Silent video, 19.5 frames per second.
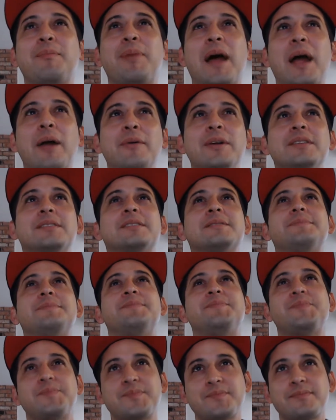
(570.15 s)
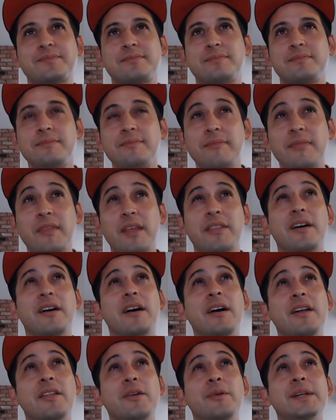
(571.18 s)
Pirates. The
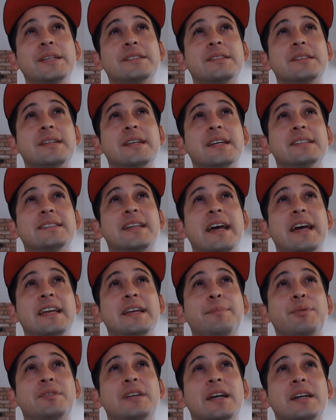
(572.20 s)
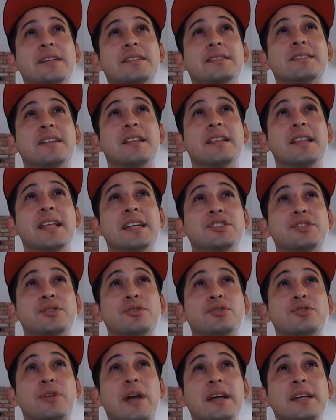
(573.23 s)
other reason is that he protected celestial
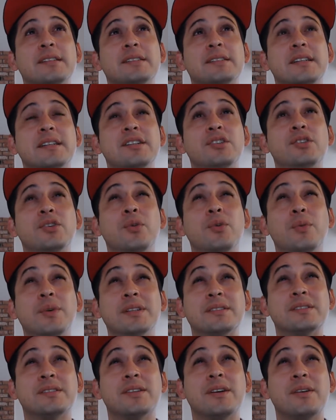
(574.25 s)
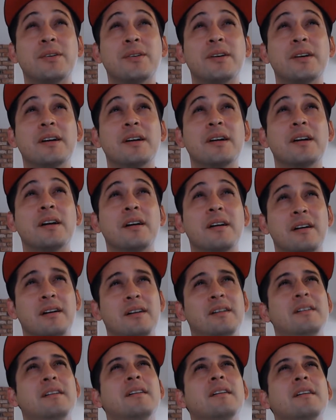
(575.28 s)
dragons in doing so.
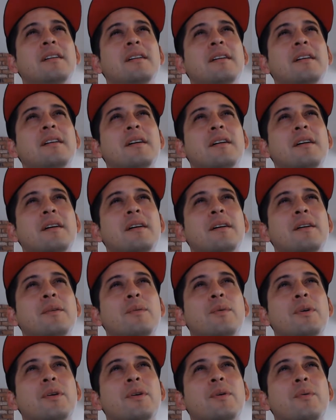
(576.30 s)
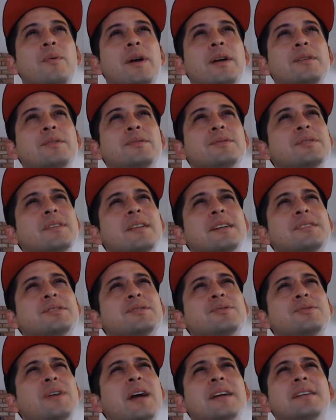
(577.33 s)
Huh? Where do
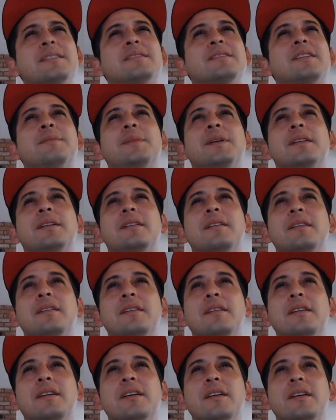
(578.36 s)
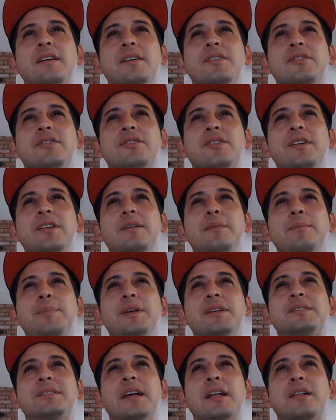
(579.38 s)
celestial dragons come in? Shouldn't it be
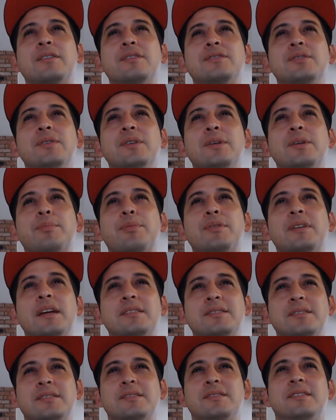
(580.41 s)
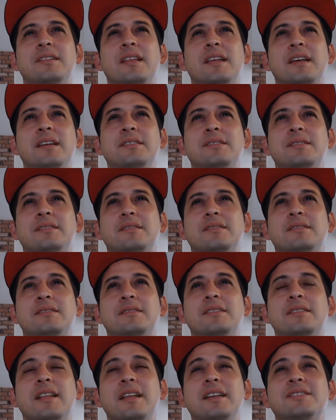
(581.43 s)
a sailor's duty to protect the
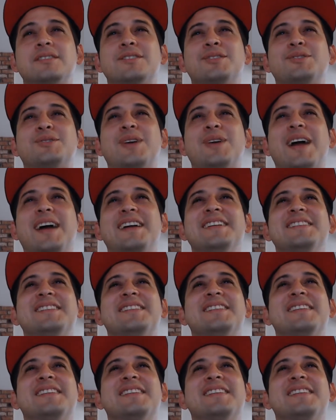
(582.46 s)
celestial dragons?